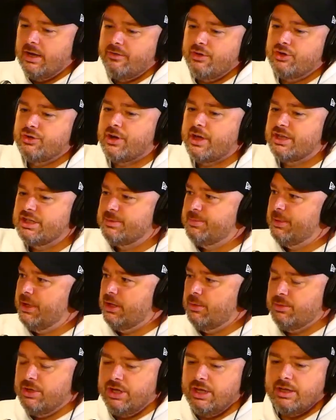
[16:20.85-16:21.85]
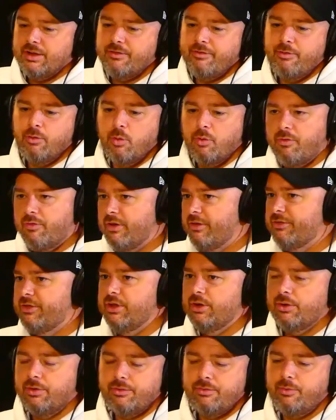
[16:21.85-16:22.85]
And if you try and split them, you need a
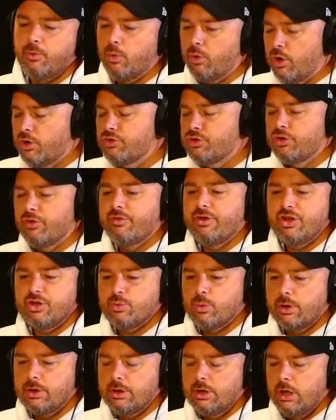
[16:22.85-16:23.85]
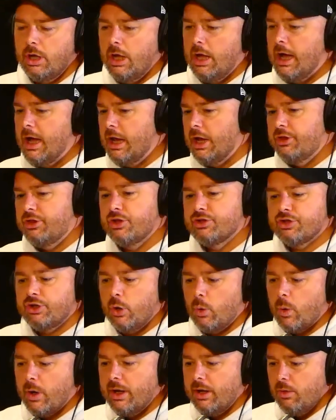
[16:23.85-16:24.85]
450 or 400 of each one, and it doesn't
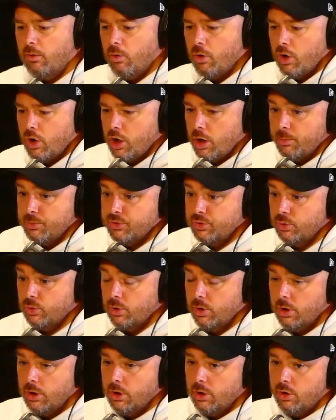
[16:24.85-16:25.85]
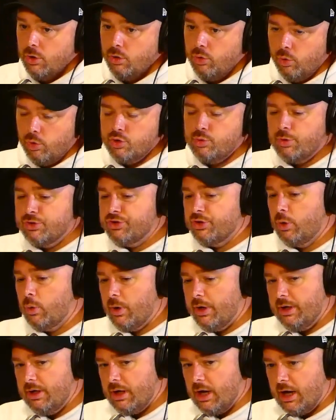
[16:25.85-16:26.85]
quite rock up. So those ones are
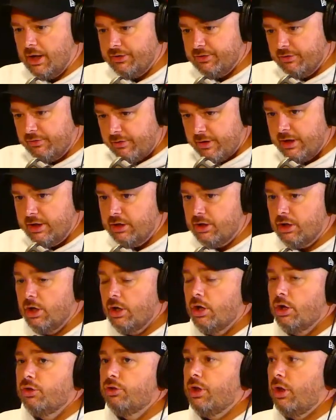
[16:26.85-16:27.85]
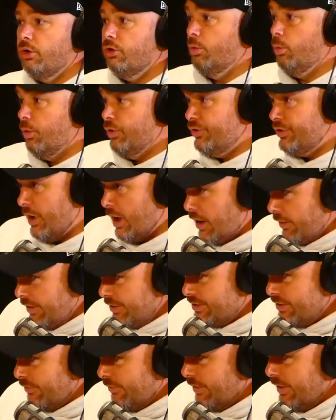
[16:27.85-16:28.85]
quite hard to find. Now, the ones that are
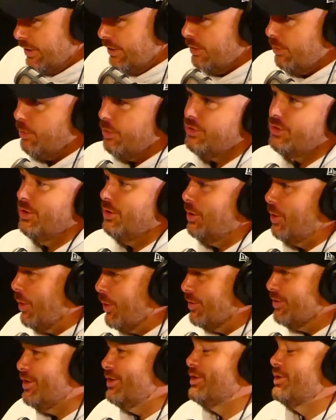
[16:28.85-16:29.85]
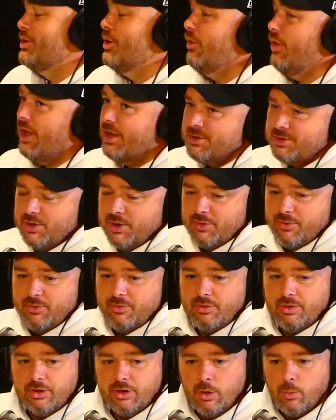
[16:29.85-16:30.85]
easy to find, the ones in Gauzies and all that
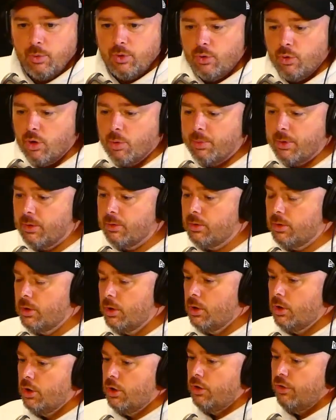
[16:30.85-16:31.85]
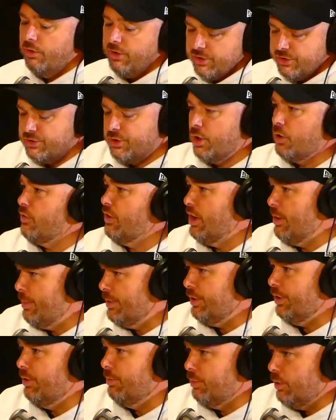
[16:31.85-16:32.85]
stuff that we know about, they're stuck right in the
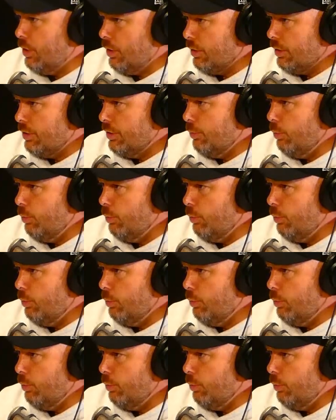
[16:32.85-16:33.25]
middle of the block.